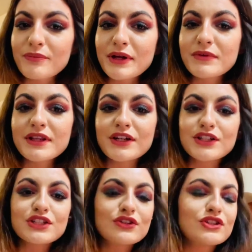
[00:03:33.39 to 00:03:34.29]
Maybe they
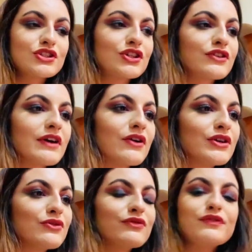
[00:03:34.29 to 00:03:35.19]
just aren't sure of how
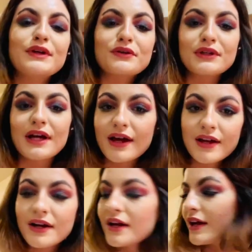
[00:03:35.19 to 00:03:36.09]
you feel yet,
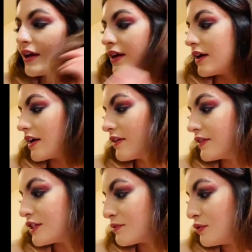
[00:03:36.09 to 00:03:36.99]
if
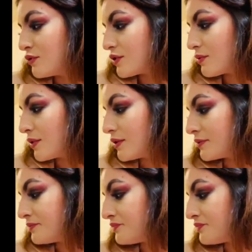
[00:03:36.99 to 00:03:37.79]
it's mutual.